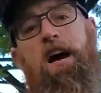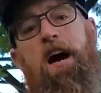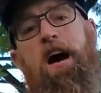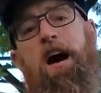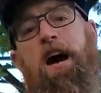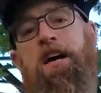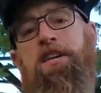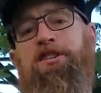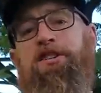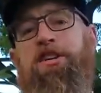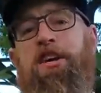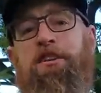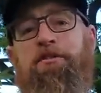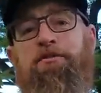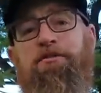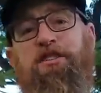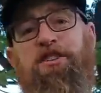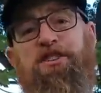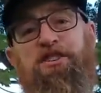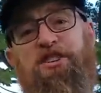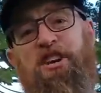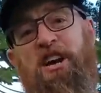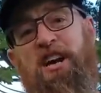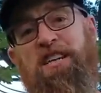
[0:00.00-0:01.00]
I generally
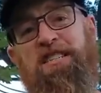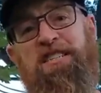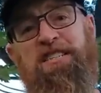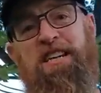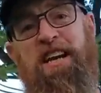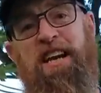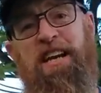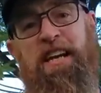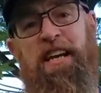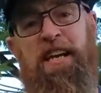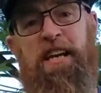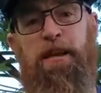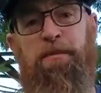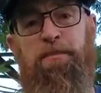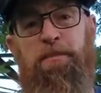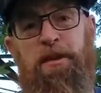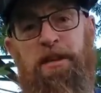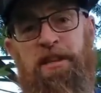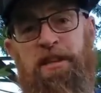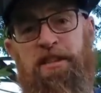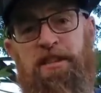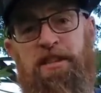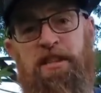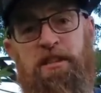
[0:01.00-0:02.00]
shot in
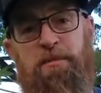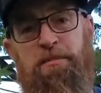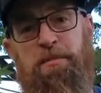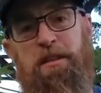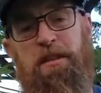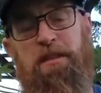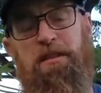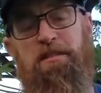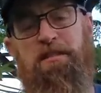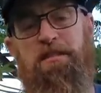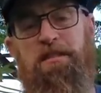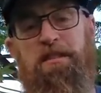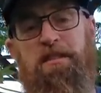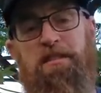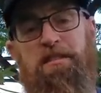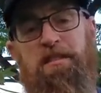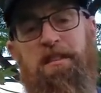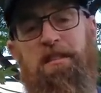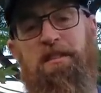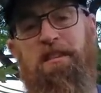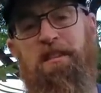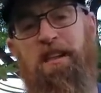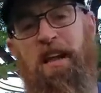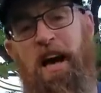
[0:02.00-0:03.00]
1080p just because it's a
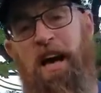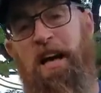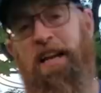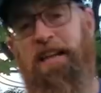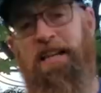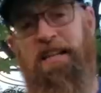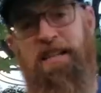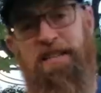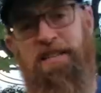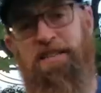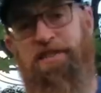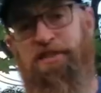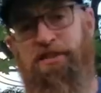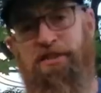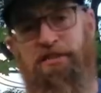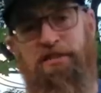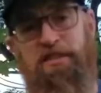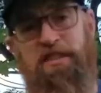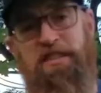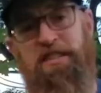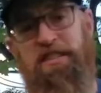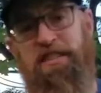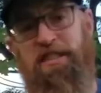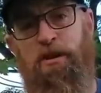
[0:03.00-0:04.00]
lot easier
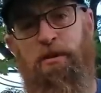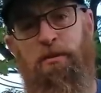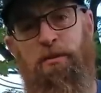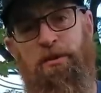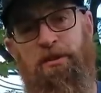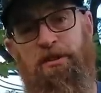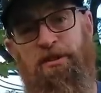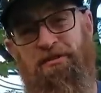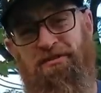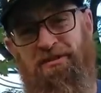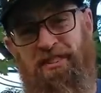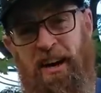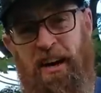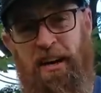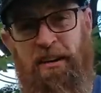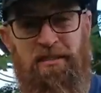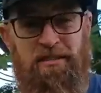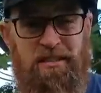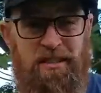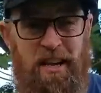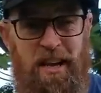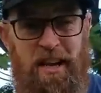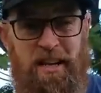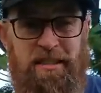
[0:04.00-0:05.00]
to deal with the file
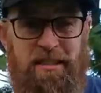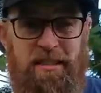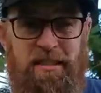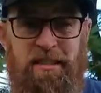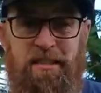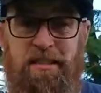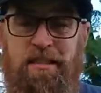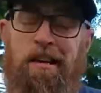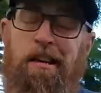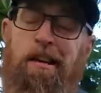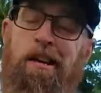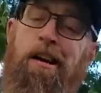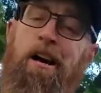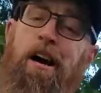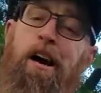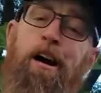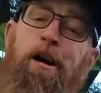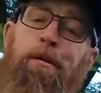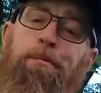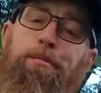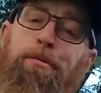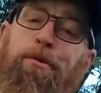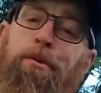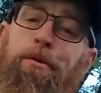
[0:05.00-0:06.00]
sizes,
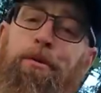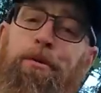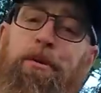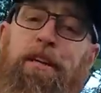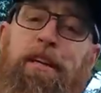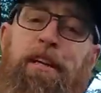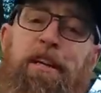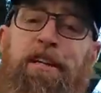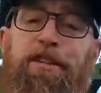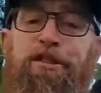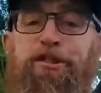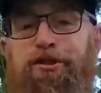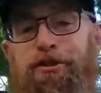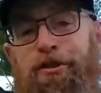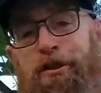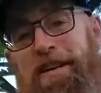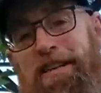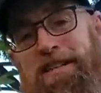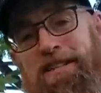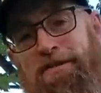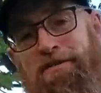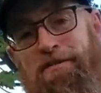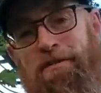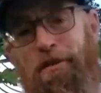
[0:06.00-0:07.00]
uploading and
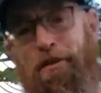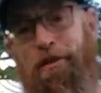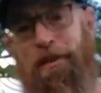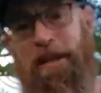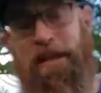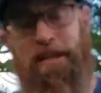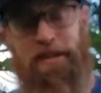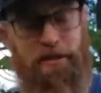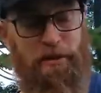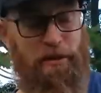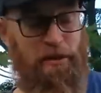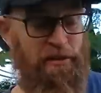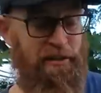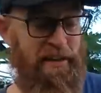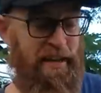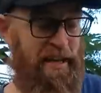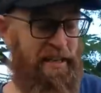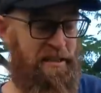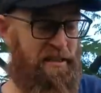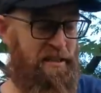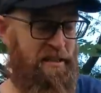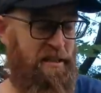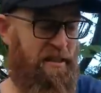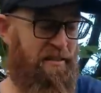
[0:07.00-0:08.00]
transferring and all
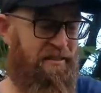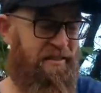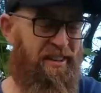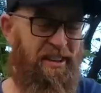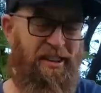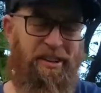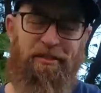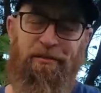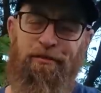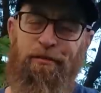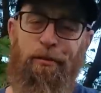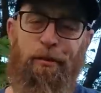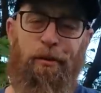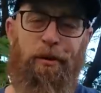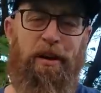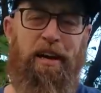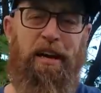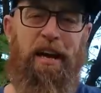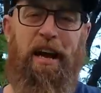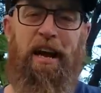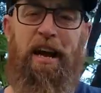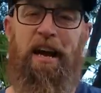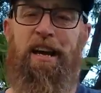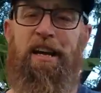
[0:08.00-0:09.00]
that stuff.
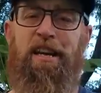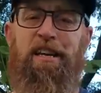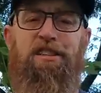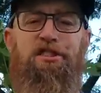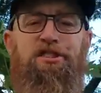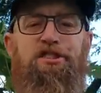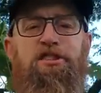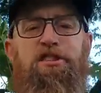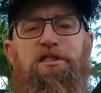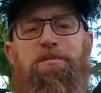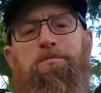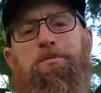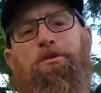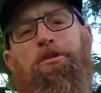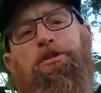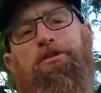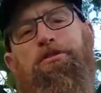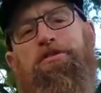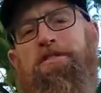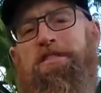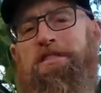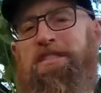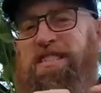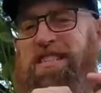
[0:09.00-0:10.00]
4K, it just
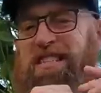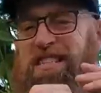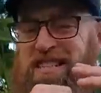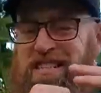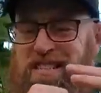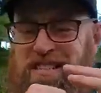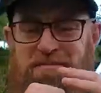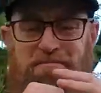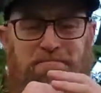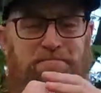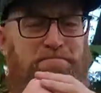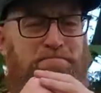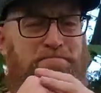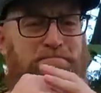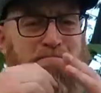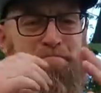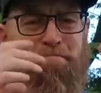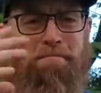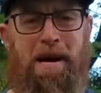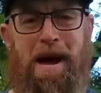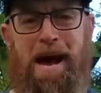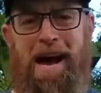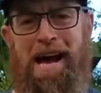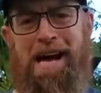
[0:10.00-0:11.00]
produces these
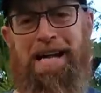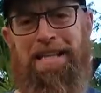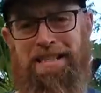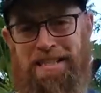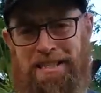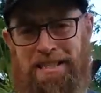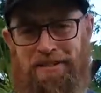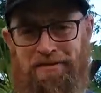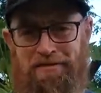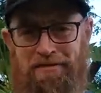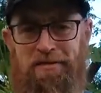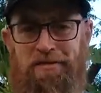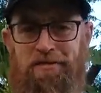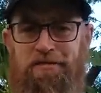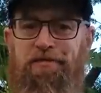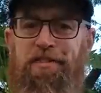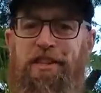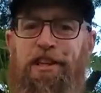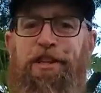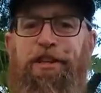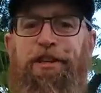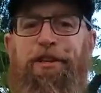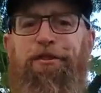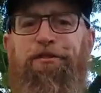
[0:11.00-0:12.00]
massive
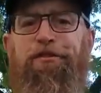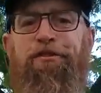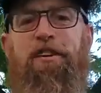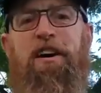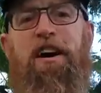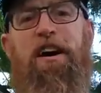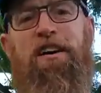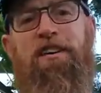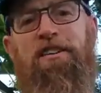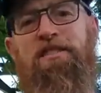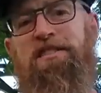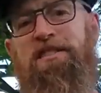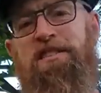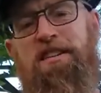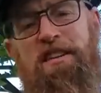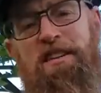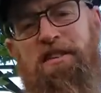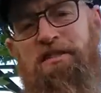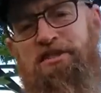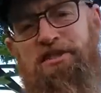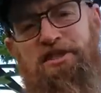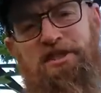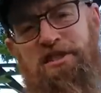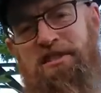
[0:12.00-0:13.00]
video files that
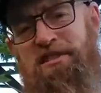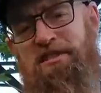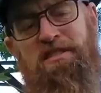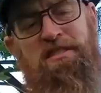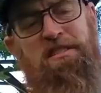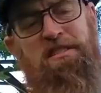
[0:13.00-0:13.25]
are just,